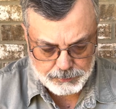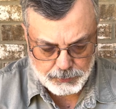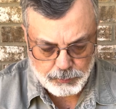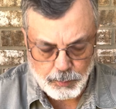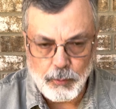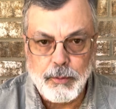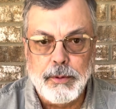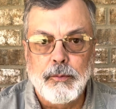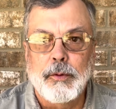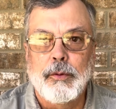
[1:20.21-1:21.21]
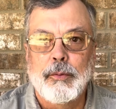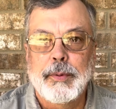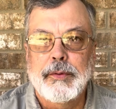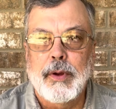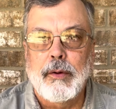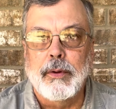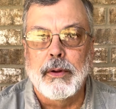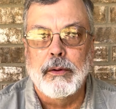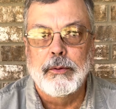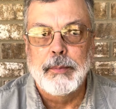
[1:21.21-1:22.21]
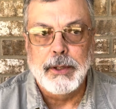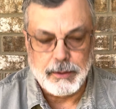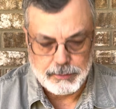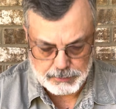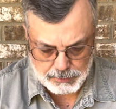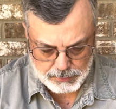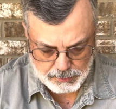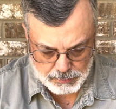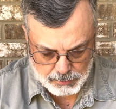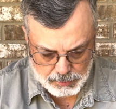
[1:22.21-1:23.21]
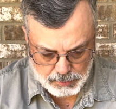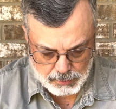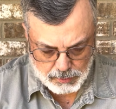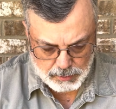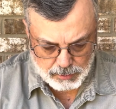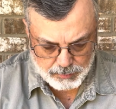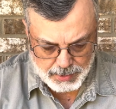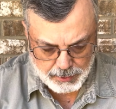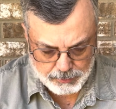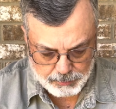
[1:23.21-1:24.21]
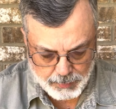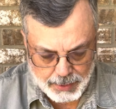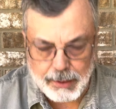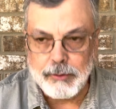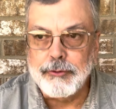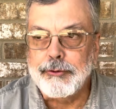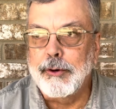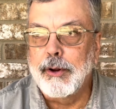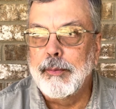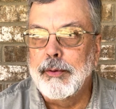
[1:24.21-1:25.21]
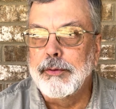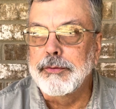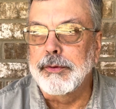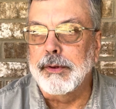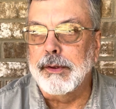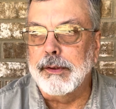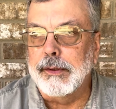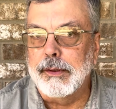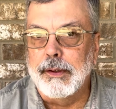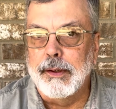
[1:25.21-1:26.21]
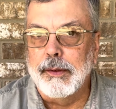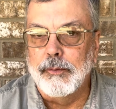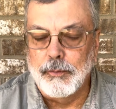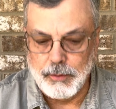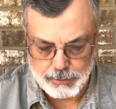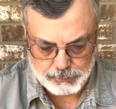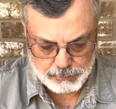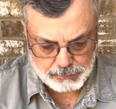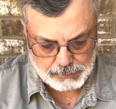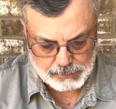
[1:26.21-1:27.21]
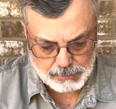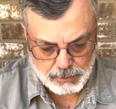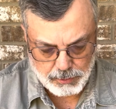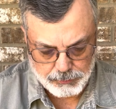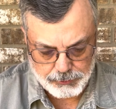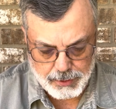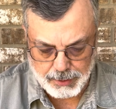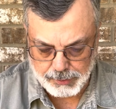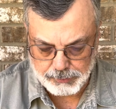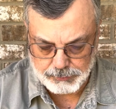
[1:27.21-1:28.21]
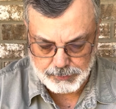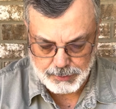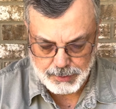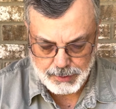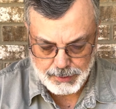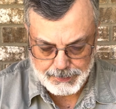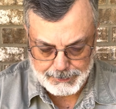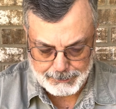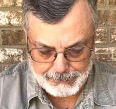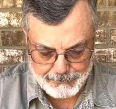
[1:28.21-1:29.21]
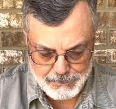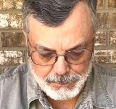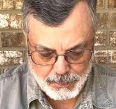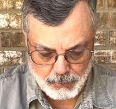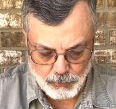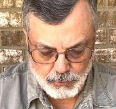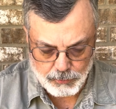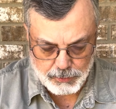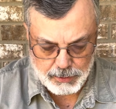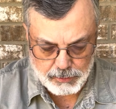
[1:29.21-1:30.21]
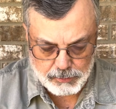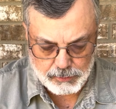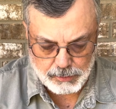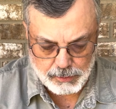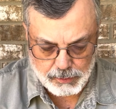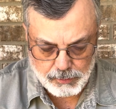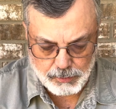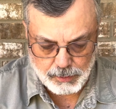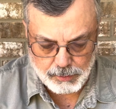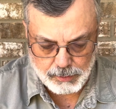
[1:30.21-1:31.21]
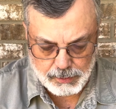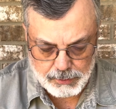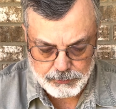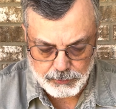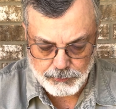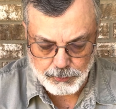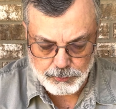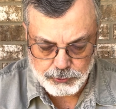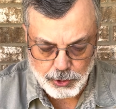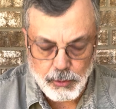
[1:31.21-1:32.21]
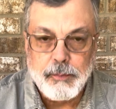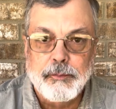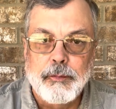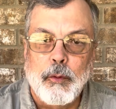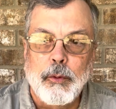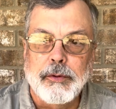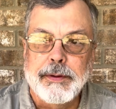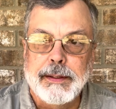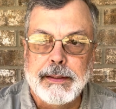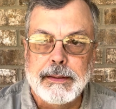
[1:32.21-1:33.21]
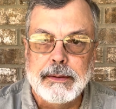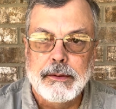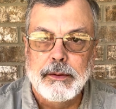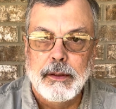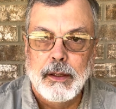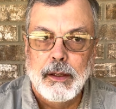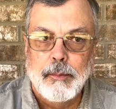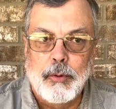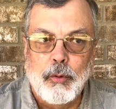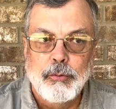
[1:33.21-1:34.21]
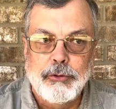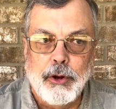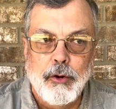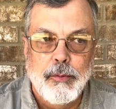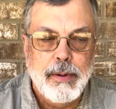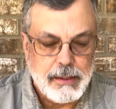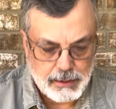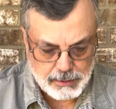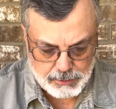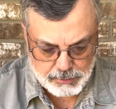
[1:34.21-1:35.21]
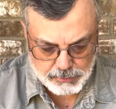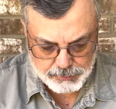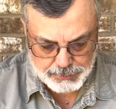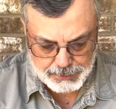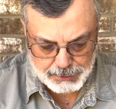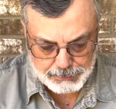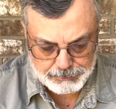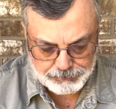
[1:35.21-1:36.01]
This morning we're going to be talking a little bit about man's troubles and what comes next. And we're going to get our lesson from Job 14. Poor Job, he had a hard time.